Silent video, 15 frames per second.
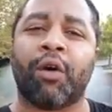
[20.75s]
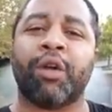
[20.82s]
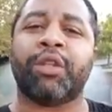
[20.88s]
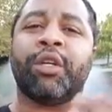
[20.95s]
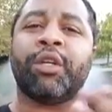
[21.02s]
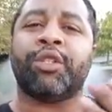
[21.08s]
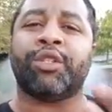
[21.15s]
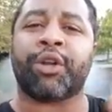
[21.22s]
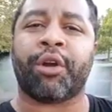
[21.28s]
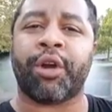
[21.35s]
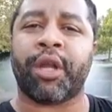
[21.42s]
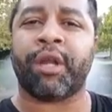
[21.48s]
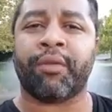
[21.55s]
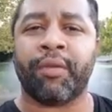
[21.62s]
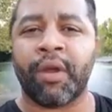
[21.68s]
on the
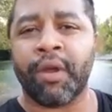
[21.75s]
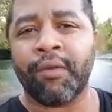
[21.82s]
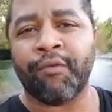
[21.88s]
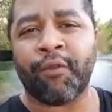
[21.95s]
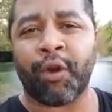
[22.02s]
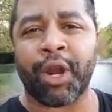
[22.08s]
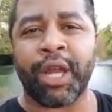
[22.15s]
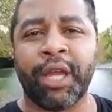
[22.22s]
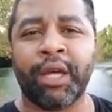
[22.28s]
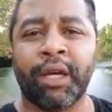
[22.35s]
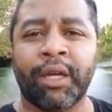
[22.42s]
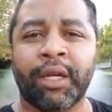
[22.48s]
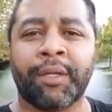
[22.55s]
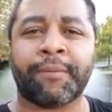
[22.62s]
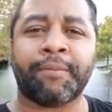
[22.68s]
journey for
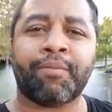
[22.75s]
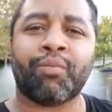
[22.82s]
healing.